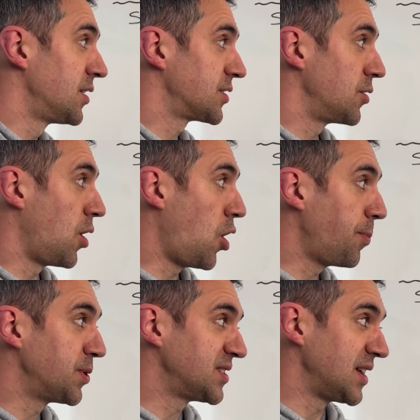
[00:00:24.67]
So,
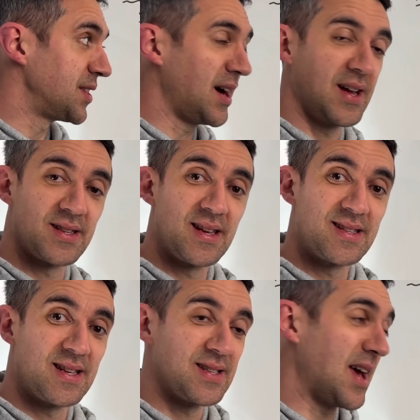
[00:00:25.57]
opposite that
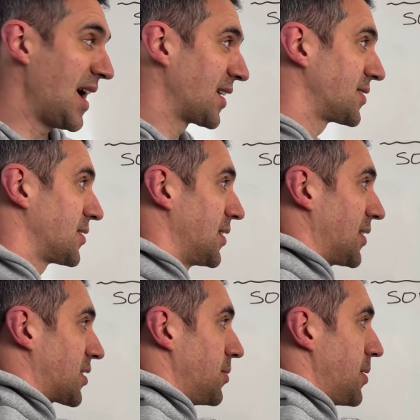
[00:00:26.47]
is this x. So,
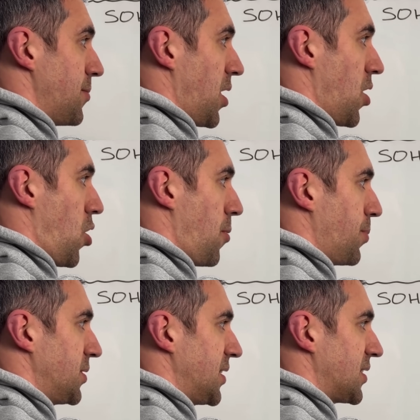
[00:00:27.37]
that's going to be my
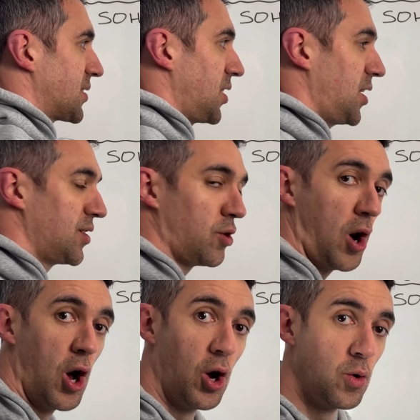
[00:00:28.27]
opposite side, or
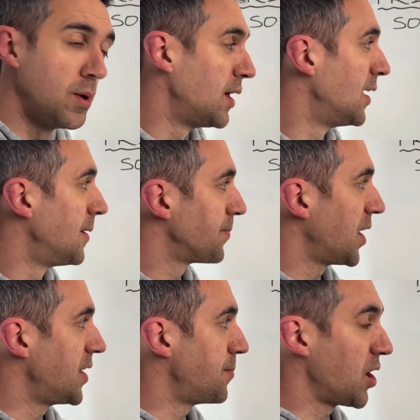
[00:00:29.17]
O.
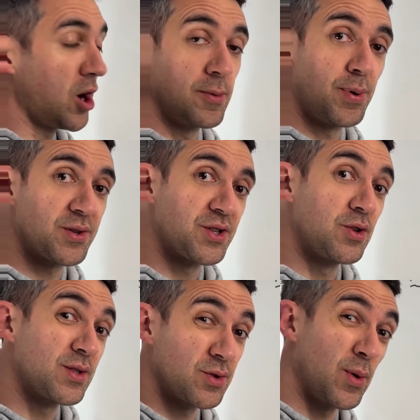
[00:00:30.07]
And then my
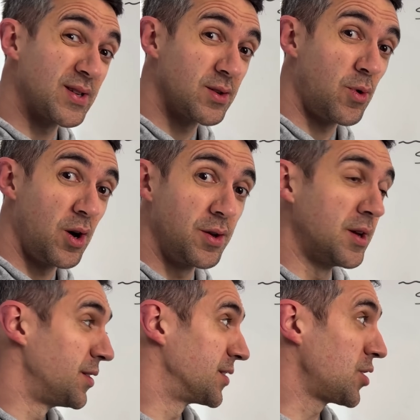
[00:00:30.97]
hypotenuse is always the one
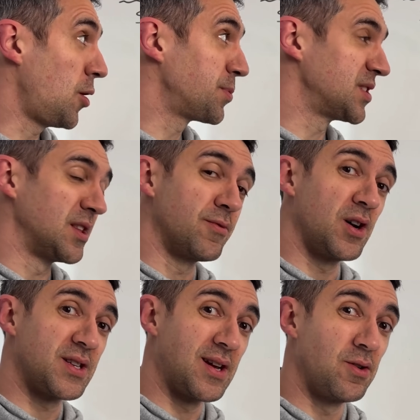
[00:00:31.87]
that's opposite the
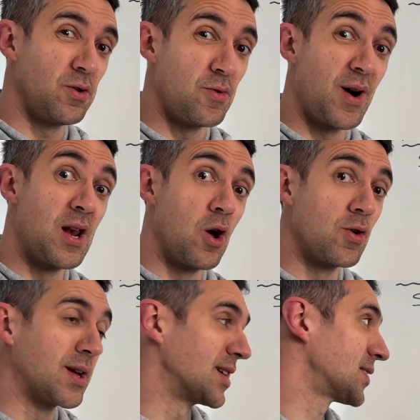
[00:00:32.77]
right angle, or my
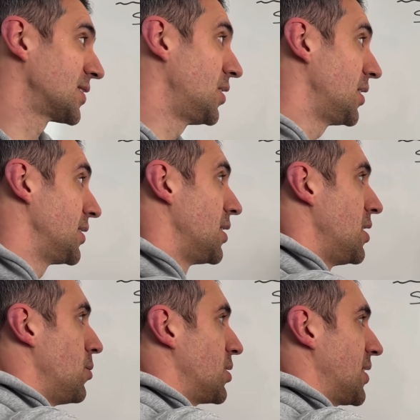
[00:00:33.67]
longest side,
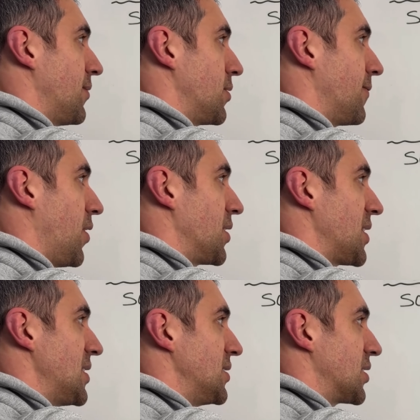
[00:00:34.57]
whichever you find
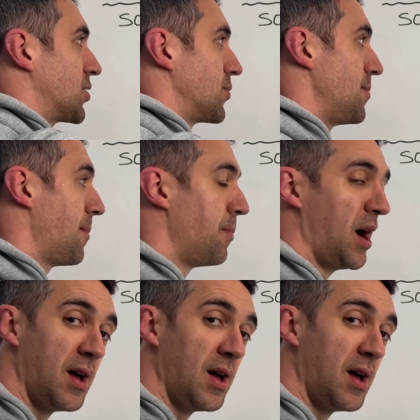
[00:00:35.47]
easier to remember.